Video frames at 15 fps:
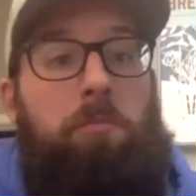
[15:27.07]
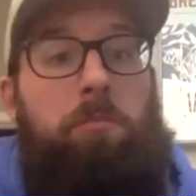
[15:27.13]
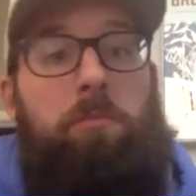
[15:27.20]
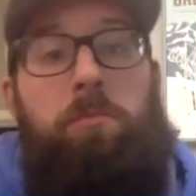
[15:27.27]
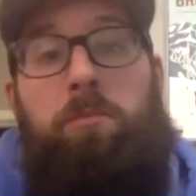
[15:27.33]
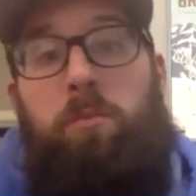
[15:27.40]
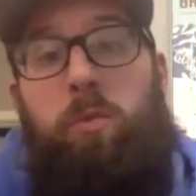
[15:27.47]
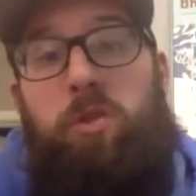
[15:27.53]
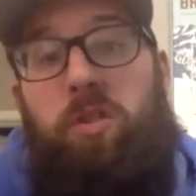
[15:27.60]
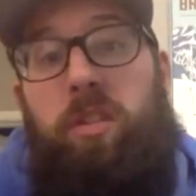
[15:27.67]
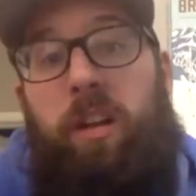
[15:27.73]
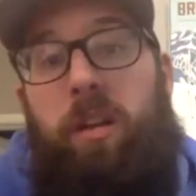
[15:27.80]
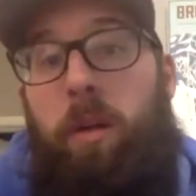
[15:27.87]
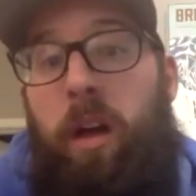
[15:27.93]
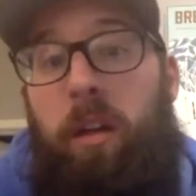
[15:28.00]
would you think
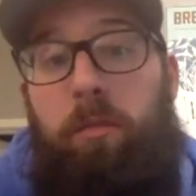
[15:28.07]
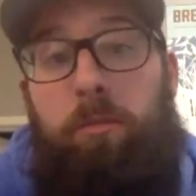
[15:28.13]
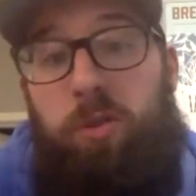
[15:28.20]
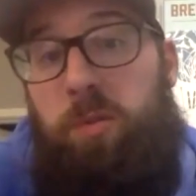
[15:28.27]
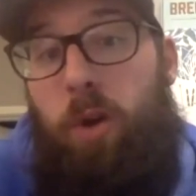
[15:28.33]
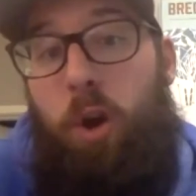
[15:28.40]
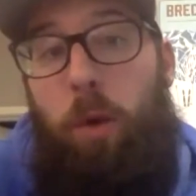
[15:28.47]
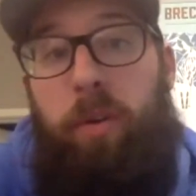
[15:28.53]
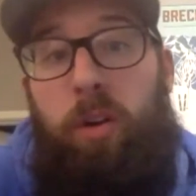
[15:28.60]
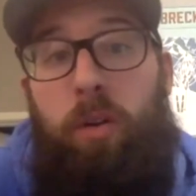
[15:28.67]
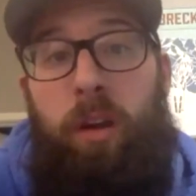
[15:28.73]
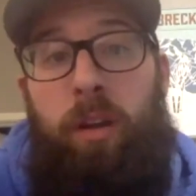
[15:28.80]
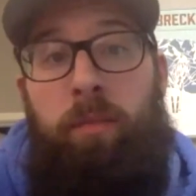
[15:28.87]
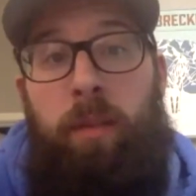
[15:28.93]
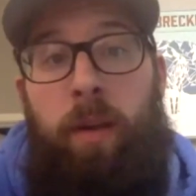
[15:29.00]
about it? Would you be open to
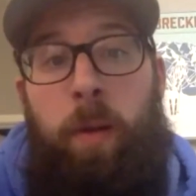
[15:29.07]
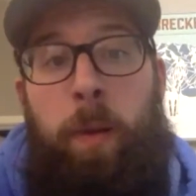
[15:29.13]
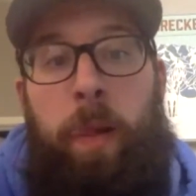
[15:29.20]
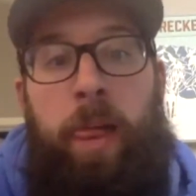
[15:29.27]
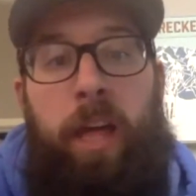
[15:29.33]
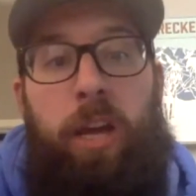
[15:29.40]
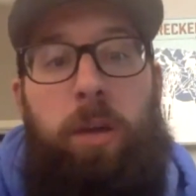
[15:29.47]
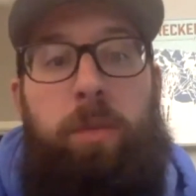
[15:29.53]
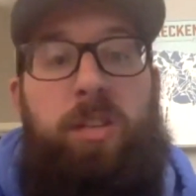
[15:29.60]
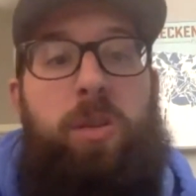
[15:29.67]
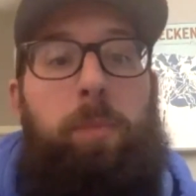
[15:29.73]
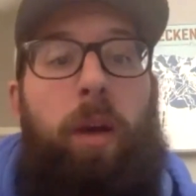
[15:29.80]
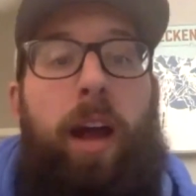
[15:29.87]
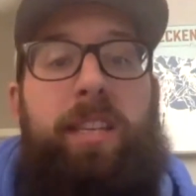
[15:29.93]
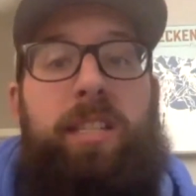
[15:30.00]
it? You'd be
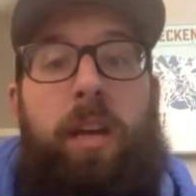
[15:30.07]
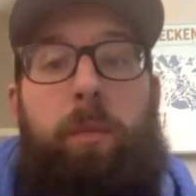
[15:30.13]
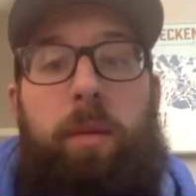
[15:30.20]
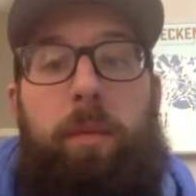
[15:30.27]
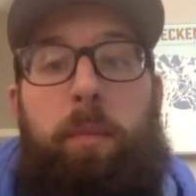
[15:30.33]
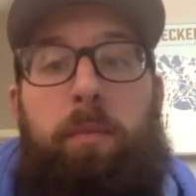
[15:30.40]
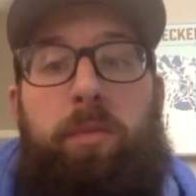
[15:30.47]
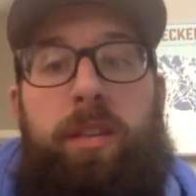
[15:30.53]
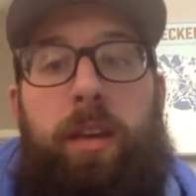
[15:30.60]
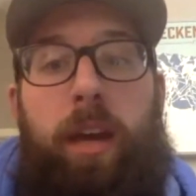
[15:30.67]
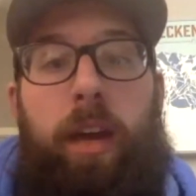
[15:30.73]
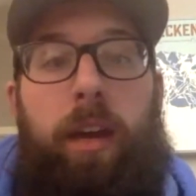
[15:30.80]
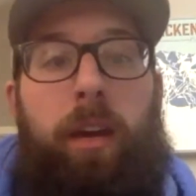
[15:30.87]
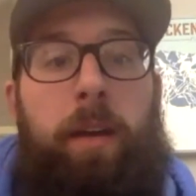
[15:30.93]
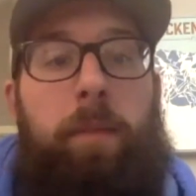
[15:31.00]
surprised how many people
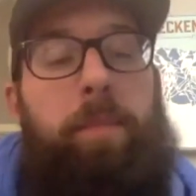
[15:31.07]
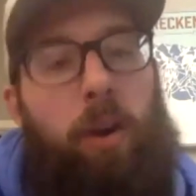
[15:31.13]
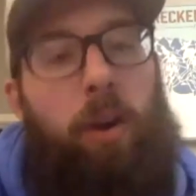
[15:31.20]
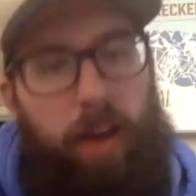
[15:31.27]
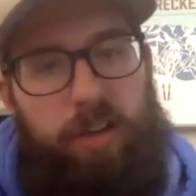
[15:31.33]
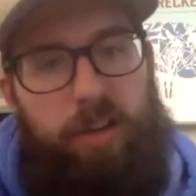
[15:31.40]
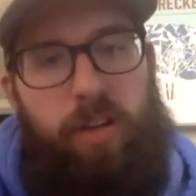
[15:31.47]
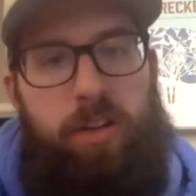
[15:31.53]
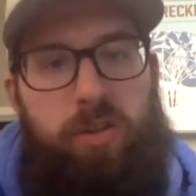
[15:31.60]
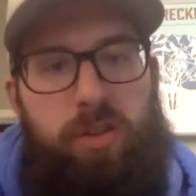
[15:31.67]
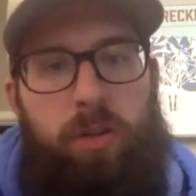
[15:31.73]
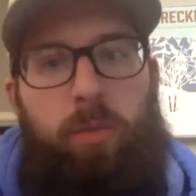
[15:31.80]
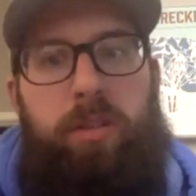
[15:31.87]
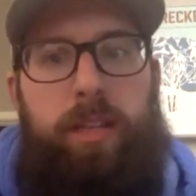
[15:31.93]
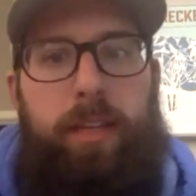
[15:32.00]
say that are actually interested
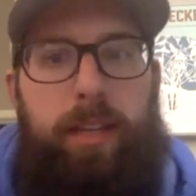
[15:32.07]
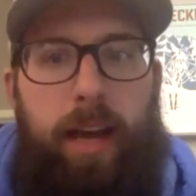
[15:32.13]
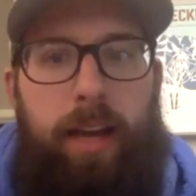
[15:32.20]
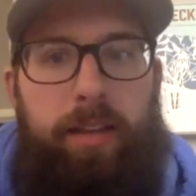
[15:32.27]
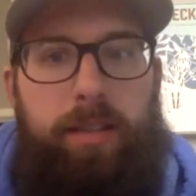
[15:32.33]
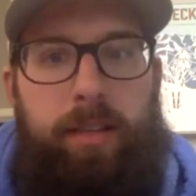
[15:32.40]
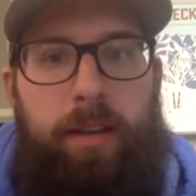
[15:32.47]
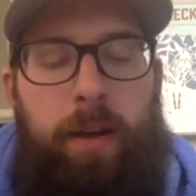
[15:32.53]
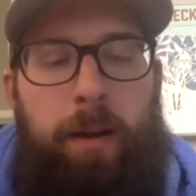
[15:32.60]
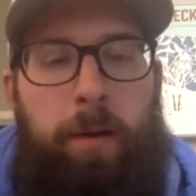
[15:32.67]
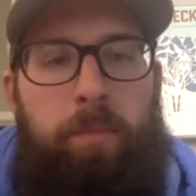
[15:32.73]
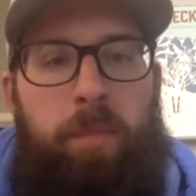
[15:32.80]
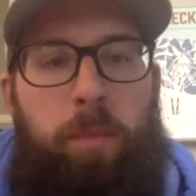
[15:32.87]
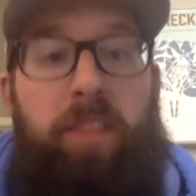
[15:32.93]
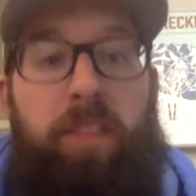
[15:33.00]
will say yes.
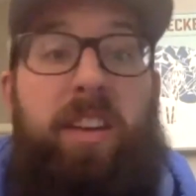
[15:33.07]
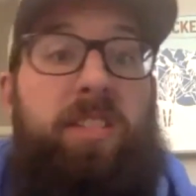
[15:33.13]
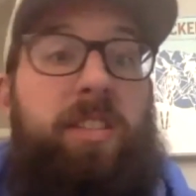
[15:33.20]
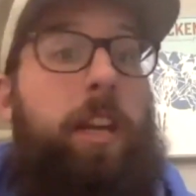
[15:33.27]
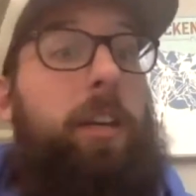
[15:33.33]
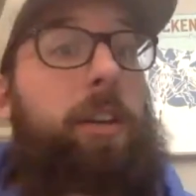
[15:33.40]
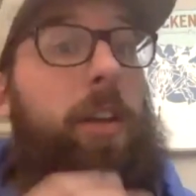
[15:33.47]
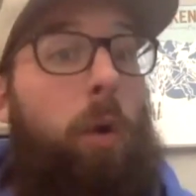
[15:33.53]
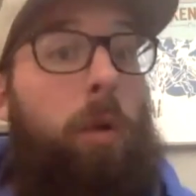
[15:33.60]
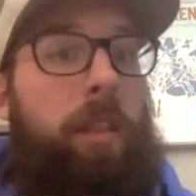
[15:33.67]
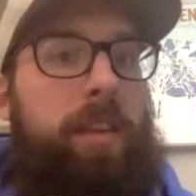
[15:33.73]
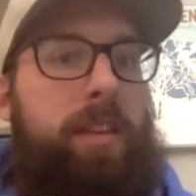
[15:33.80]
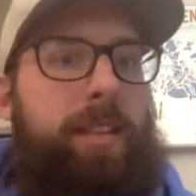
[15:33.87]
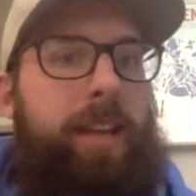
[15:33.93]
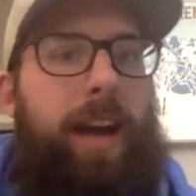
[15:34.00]
But if they say no to
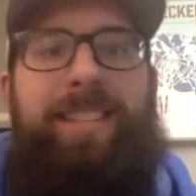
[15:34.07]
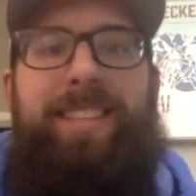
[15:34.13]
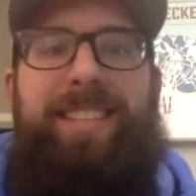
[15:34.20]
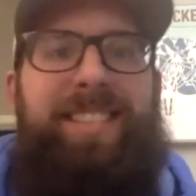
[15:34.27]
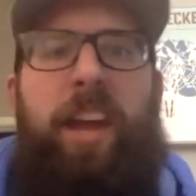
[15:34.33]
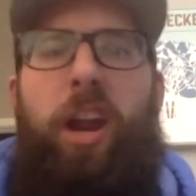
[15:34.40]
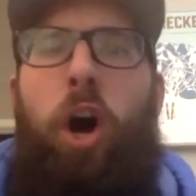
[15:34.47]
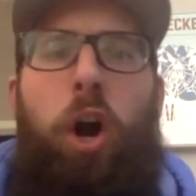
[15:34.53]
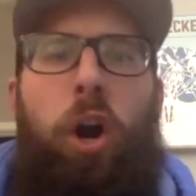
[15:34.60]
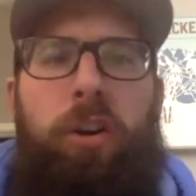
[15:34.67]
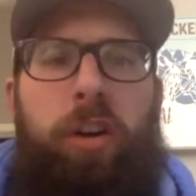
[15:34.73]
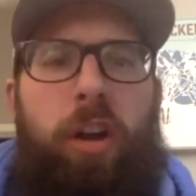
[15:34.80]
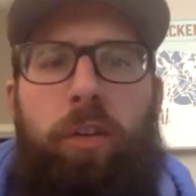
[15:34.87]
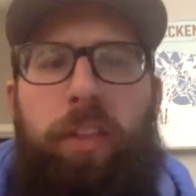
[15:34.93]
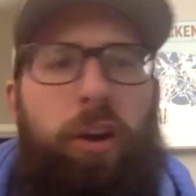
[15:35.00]
this, guys, it's not a hard
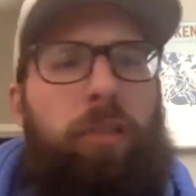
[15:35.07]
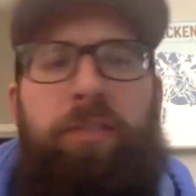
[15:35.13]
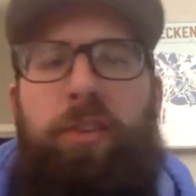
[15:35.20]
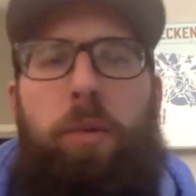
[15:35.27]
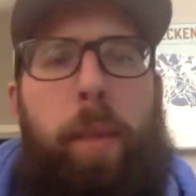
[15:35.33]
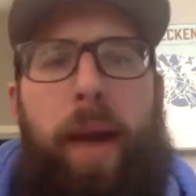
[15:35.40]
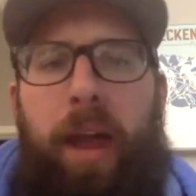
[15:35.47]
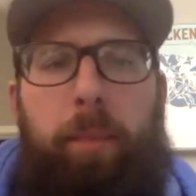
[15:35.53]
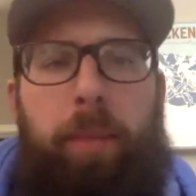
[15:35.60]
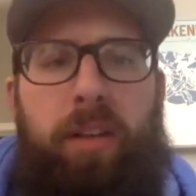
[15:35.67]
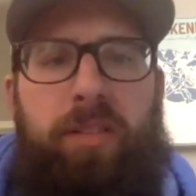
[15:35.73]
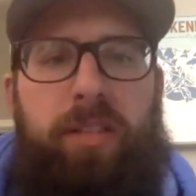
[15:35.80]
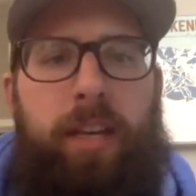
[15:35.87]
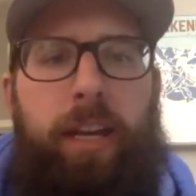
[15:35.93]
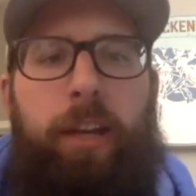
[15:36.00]
no. They don't feel bad about
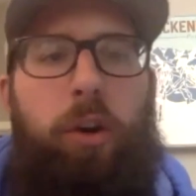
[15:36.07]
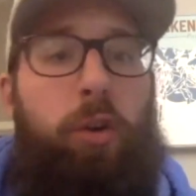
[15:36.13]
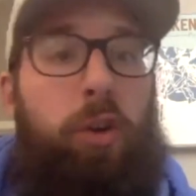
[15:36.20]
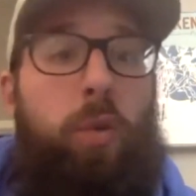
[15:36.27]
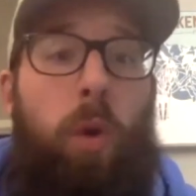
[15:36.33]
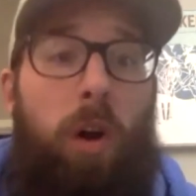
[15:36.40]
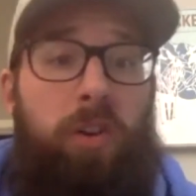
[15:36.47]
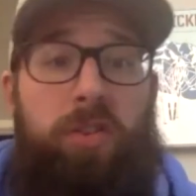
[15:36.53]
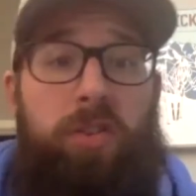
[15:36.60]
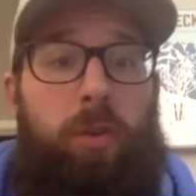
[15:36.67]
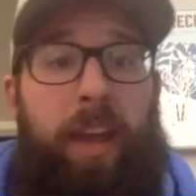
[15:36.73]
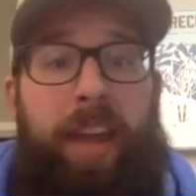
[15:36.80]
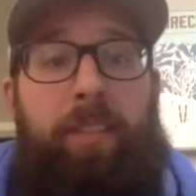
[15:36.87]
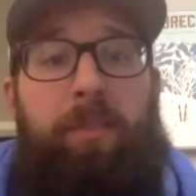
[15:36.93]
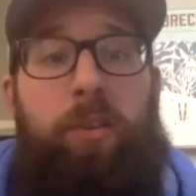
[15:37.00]
saying no. You also
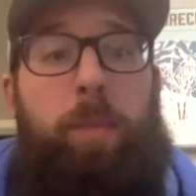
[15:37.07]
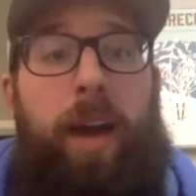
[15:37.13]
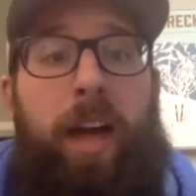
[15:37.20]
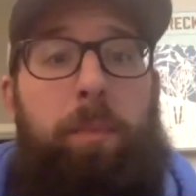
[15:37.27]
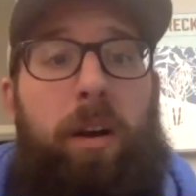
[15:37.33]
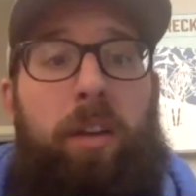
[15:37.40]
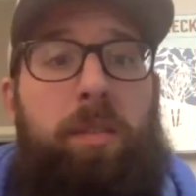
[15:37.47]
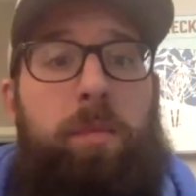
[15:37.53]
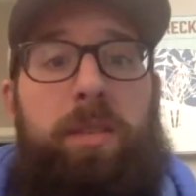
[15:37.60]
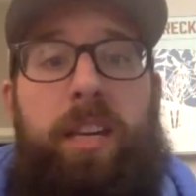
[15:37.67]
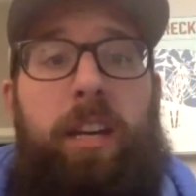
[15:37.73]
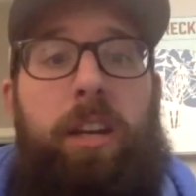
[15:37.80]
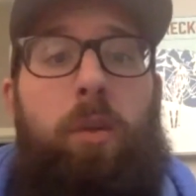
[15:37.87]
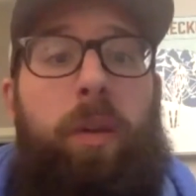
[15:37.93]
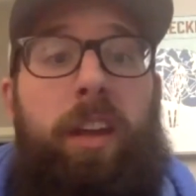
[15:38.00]
can't feel bad about them saying
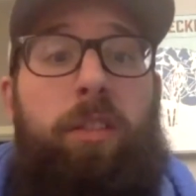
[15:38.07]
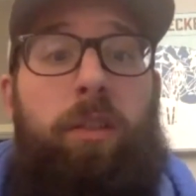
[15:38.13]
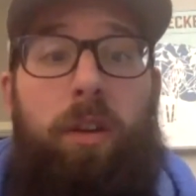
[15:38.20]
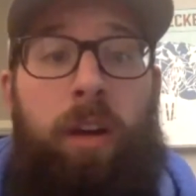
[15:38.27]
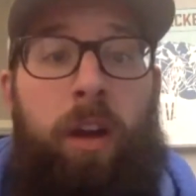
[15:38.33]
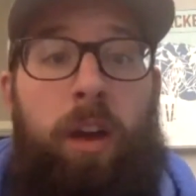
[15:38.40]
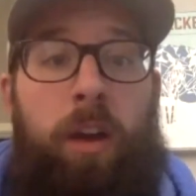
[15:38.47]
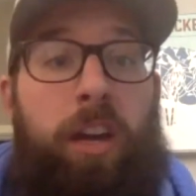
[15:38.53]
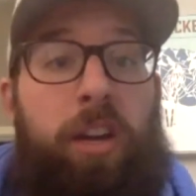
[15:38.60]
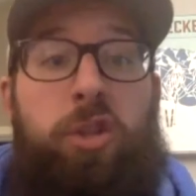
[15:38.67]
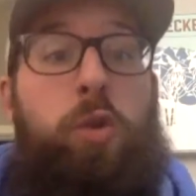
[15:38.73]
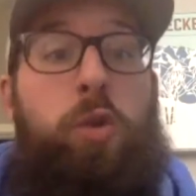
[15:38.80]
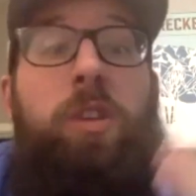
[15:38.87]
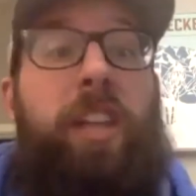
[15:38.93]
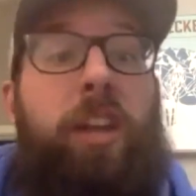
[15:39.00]
no either, because
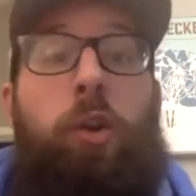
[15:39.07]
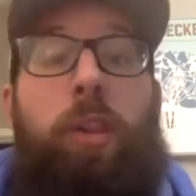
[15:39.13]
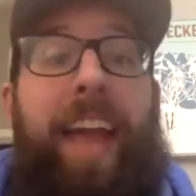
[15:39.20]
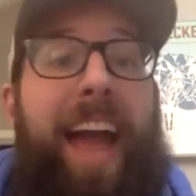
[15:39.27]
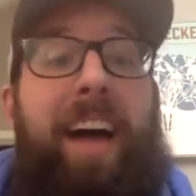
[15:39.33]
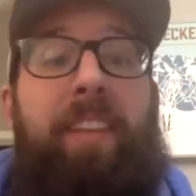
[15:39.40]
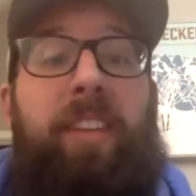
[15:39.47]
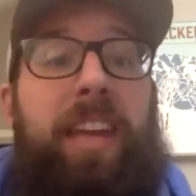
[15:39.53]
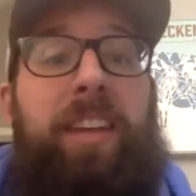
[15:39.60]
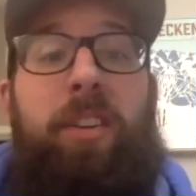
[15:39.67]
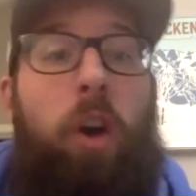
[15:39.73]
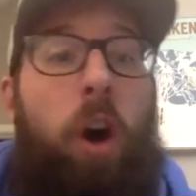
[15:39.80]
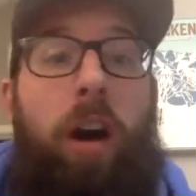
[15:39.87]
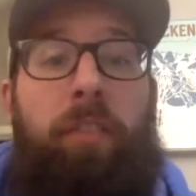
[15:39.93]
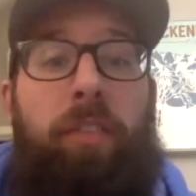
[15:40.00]
you literally haven't even
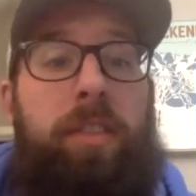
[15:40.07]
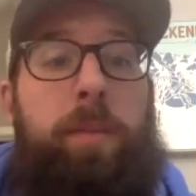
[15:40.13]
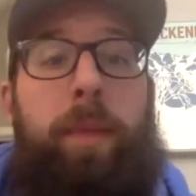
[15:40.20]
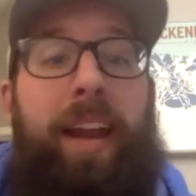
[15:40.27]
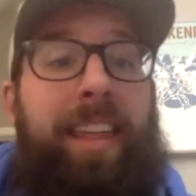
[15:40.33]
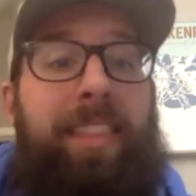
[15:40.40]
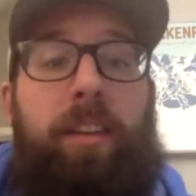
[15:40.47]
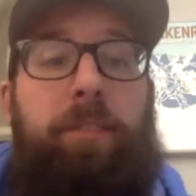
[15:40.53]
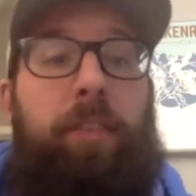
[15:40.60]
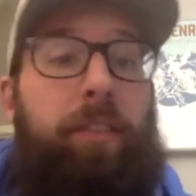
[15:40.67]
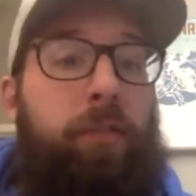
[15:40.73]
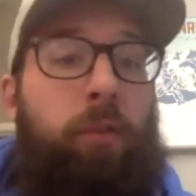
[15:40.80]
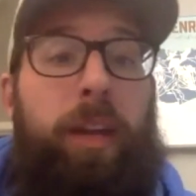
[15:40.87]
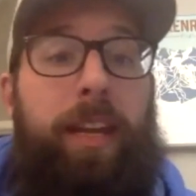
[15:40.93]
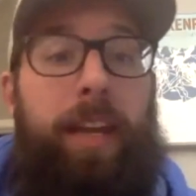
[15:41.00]
offered them anything for
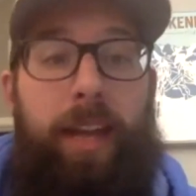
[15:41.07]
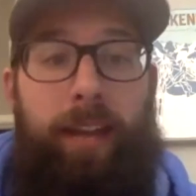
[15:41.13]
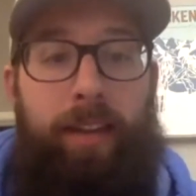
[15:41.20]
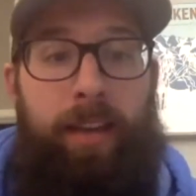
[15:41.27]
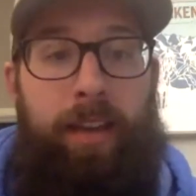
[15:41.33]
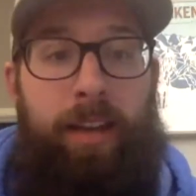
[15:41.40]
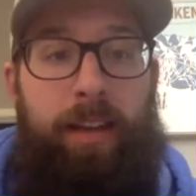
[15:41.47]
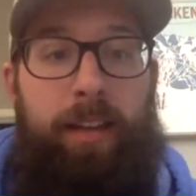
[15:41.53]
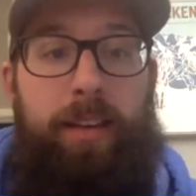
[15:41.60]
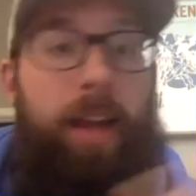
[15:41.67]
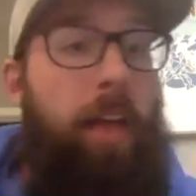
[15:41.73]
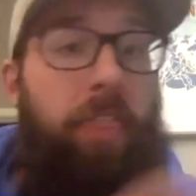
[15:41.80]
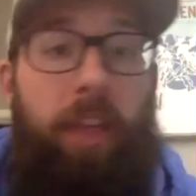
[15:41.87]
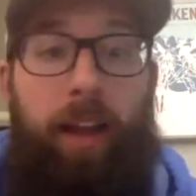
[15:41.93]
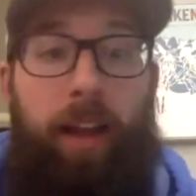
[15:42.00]
free yet.
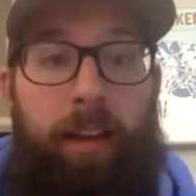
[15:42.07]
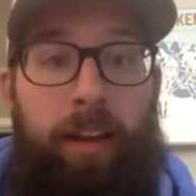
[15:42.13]
Nothing.